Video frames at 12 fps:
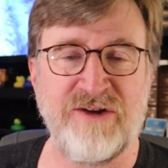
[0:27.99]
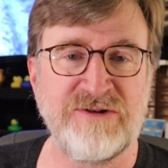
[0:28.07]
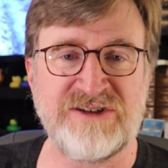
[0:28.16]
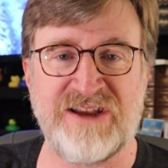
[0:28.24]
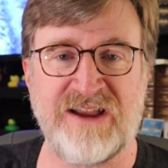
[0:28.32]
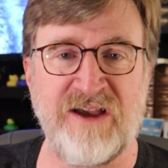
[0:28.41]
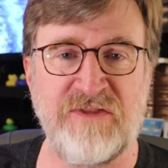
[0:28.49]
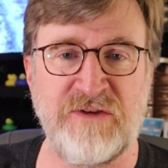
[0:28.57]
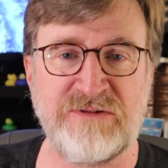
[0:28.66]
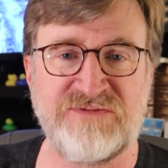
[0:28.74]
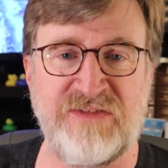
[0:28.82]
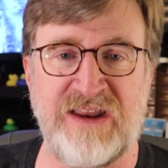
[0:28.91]
Go check out
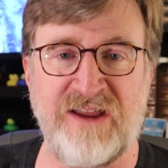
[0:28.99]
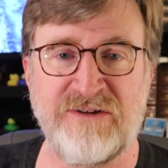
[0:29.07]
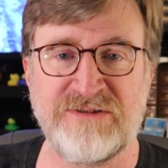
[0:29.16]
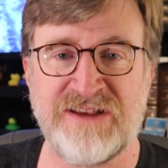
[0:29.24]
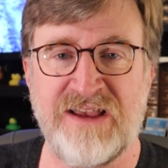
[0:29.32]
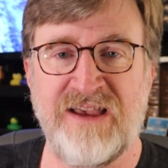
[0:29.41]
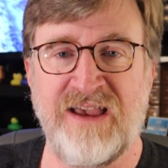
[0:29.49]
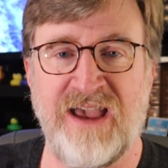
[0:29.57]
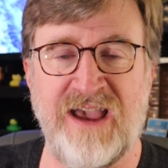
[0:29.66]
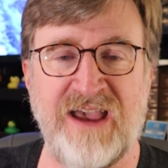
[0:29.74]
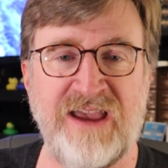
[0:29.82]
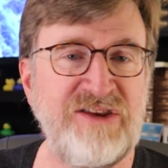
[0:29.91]
those videos
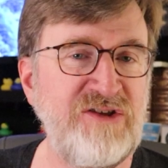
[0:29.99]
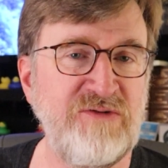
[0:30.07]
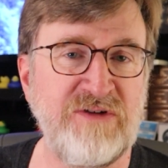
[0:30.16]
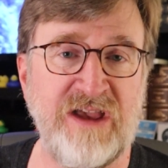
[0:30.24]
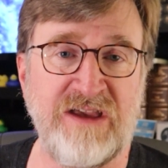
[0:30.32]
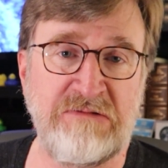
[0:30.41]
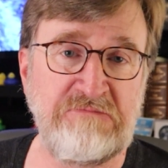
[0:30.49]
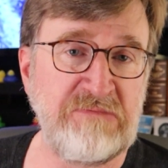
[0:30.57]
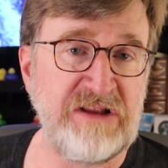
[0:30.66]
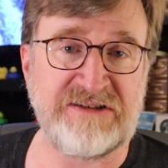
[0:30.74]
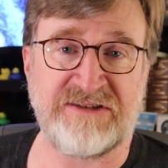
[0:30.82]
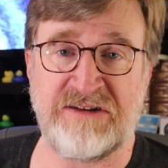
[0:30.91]
and you can
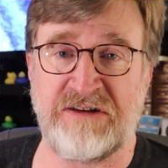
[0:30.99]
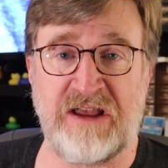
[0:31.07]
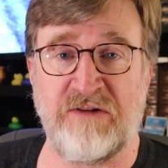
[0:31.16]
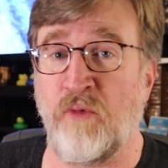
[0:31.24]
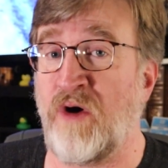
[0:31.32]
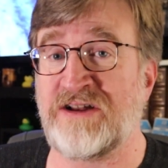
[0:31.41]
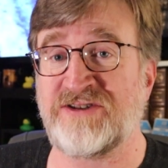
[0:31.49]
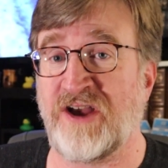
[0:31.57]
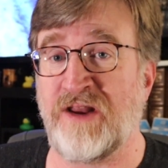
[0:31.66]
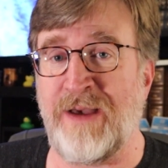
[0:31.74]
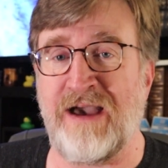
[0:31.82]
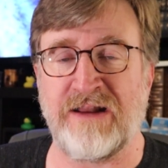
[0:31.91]
listen and watch
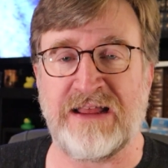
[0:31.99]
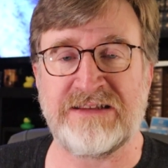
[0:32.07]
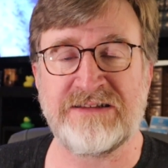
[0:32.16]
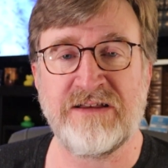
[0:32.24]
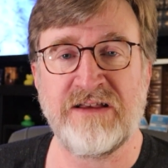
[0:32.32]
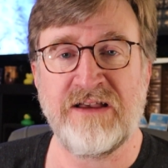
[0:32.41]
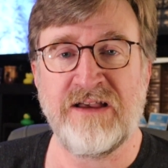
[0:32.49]
all about it.